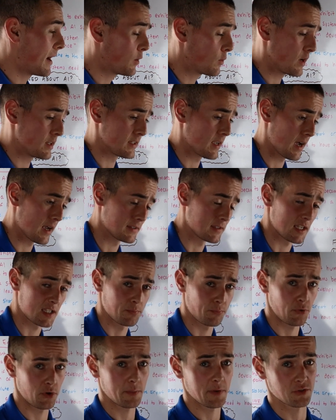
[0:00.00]
Anyways, guys,
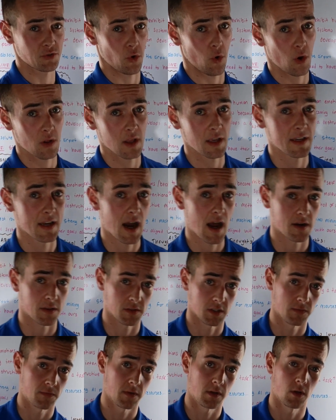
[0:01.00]
that's pretty much all I
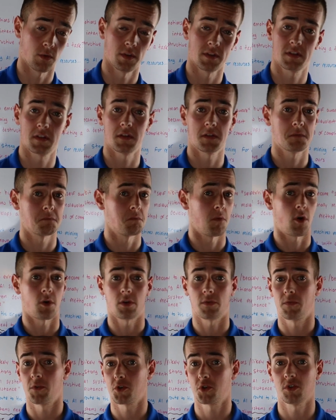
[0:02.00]
got in this video. This is
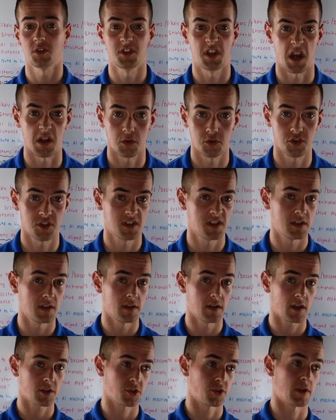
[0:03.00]
artificial
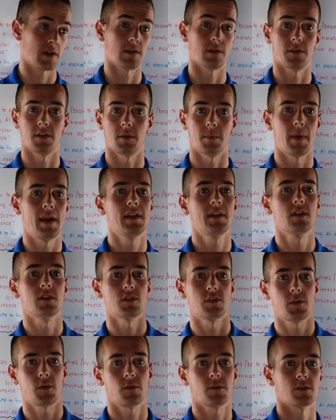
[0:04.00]
intelligence in a nutshell and the main
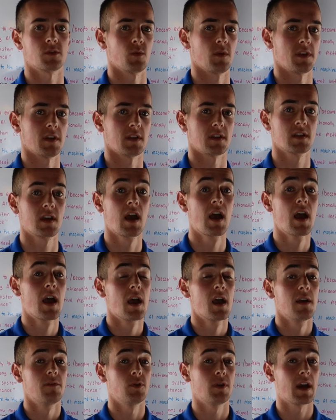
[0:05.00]
concerns with it.
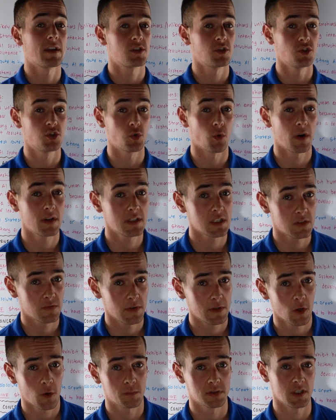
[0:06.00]
If you guys enjoyed
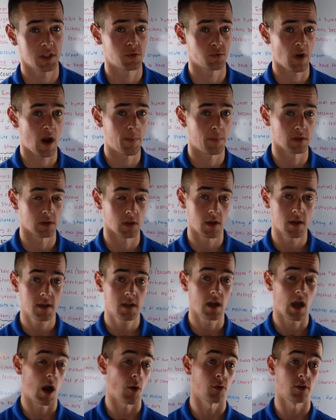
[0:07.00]
this video, please drop a
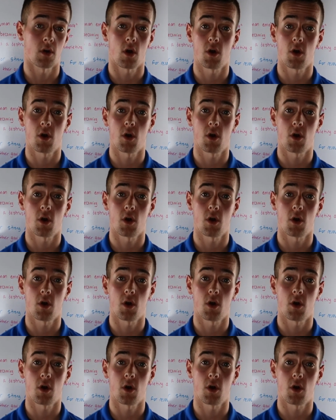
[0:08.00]
like. I